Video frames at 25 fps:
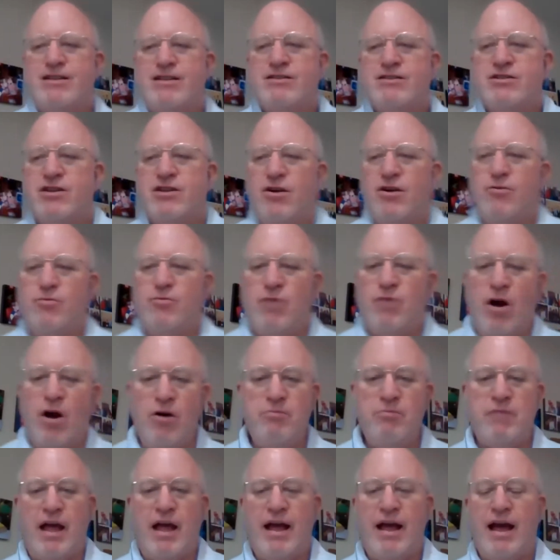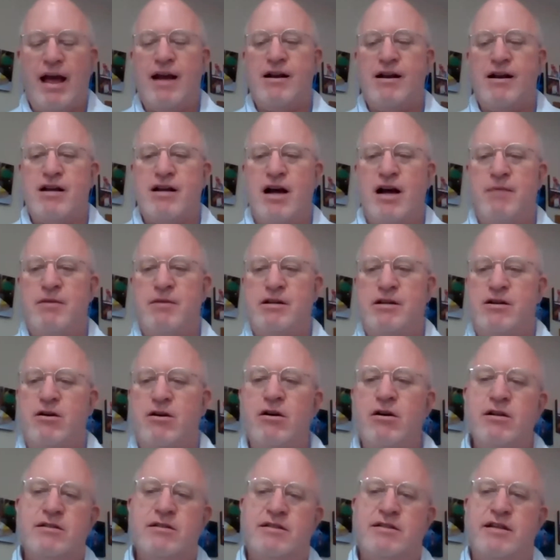So Rome, they had a common
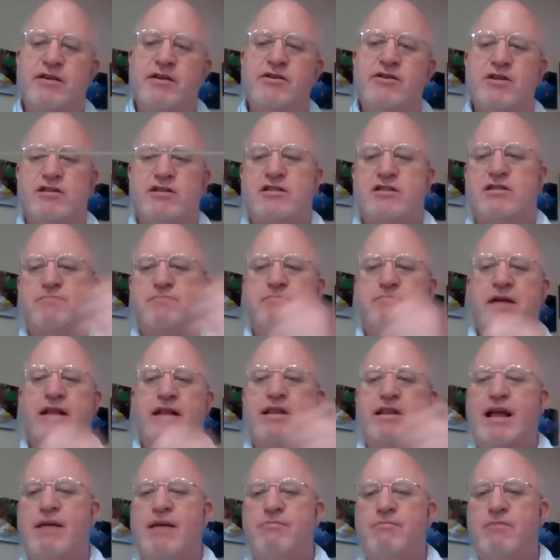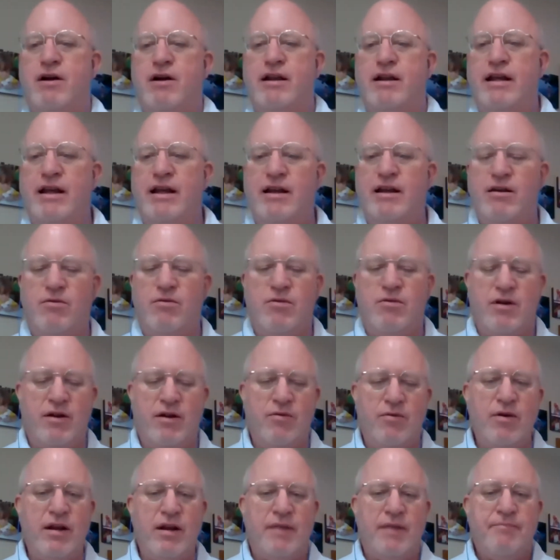currency. You could spend that money anywhere
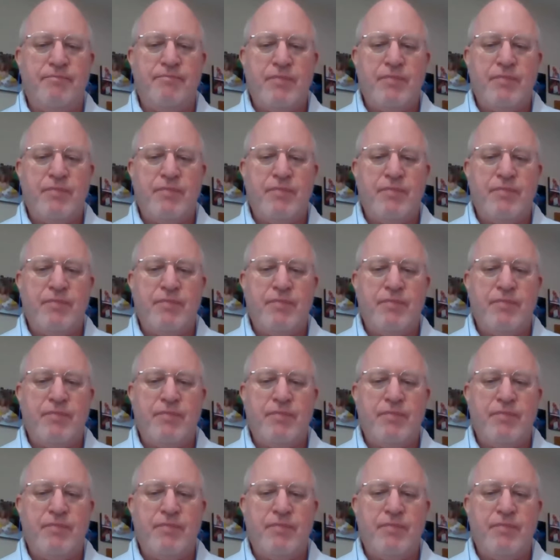you went.